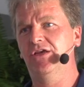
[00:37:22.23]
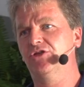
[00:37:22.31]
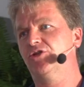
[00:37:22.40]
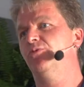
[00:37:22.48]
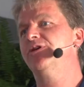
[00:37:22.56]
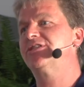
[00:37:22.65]

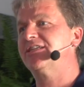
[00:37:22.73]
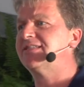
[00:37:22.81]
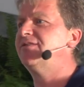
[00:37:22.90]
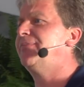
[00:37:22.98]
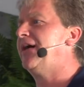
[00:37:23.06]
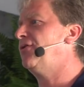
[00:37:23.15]
So we're
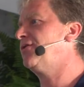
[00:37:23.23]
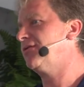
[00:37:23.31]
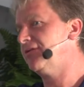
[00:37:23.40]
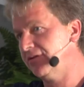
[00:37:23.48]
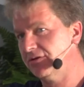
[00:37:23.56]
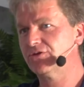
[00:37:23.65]
just about
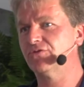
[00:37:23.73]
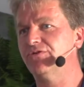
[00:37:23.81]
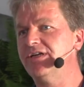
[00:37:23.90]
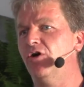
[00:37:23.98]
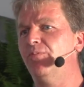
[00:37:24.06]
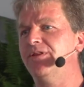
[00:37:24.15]
to
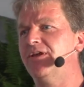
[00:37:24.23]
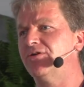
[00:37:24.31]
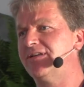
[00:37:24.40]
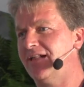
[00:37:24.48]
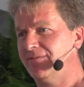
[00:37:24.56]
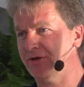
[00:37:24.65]
reopen the
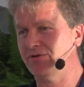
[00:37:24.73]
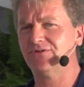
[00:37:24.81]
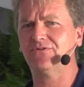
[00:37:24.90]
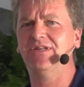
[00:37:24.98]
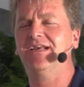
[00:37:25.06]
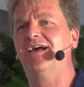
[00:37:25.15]
hotel. I'm going
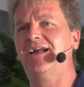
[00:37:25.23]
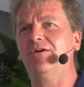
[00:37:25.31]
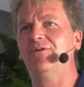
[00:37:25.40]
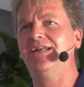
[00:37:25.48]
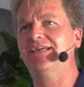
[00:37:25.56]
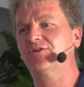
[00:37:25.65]
to
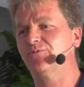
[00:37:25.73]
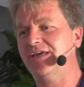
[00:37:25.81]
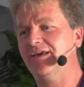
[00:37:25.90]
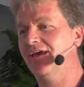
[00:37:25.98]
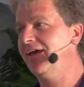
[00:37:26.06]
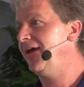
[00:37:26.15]
Nicaragua next
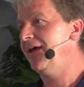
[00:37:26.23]
week.